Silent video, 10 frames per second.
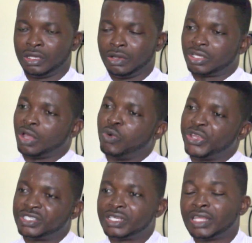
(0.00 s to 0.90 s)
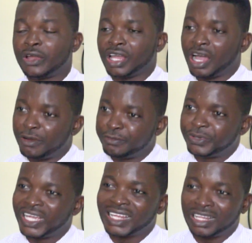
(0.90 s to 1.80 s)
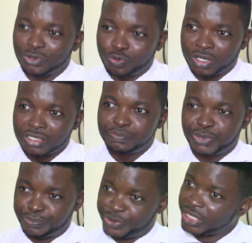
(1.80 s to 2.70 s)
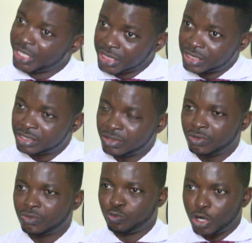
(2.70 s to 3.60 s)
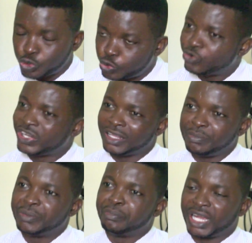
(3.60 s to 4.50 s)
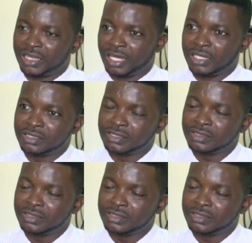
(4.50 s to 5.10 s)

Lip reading: Okay, when you say that you have inadequate PPEs, what do you really mean by that?